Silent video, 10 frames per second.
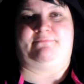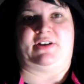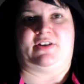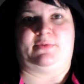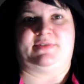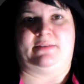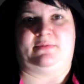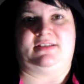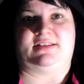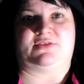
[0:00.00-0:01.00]
Perry was
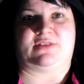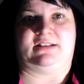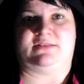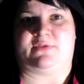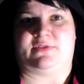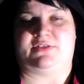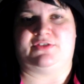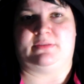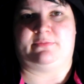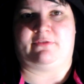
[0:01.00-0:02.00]
able to transfer the
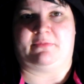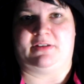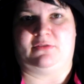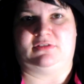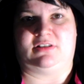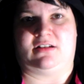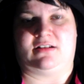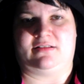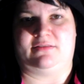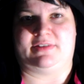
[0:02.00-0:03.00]
chip from the old
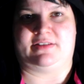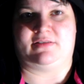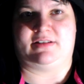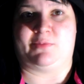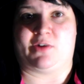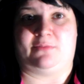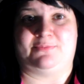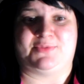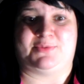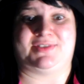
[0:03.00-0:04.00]
card without any
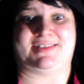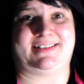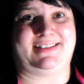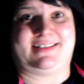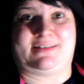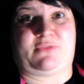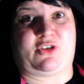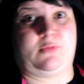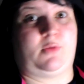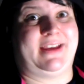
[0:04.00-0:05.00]
problems. We just had to get some
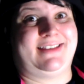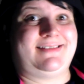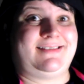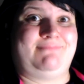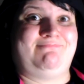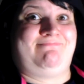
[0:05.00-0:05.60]
thermal paste.